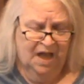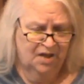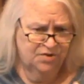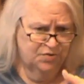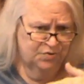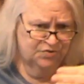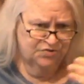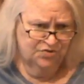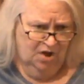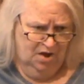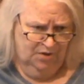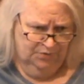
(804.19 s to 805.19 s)
I use
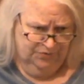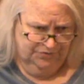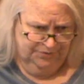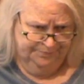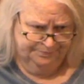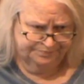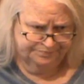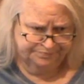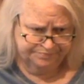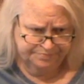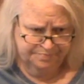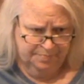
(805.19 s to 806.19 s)
shawls
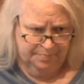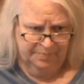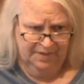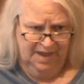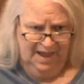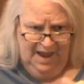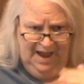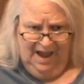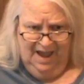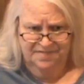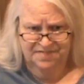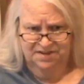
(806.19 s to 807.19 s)

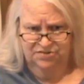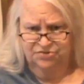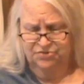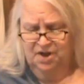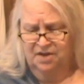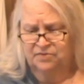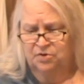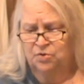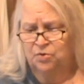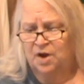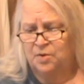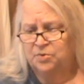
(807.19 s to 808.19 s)
and things to cover,
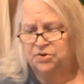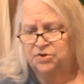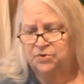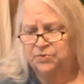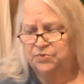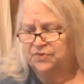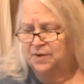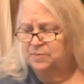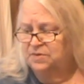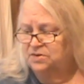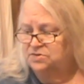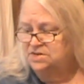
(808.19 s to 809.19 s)
or I will use
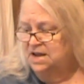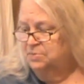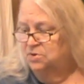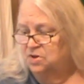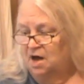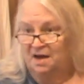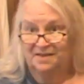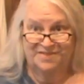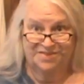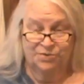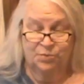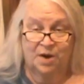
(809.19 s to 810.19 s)
um, little
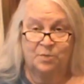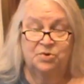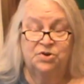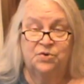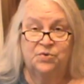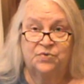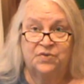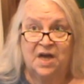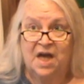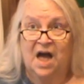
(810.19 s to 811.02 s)
tablecloths, or I will use,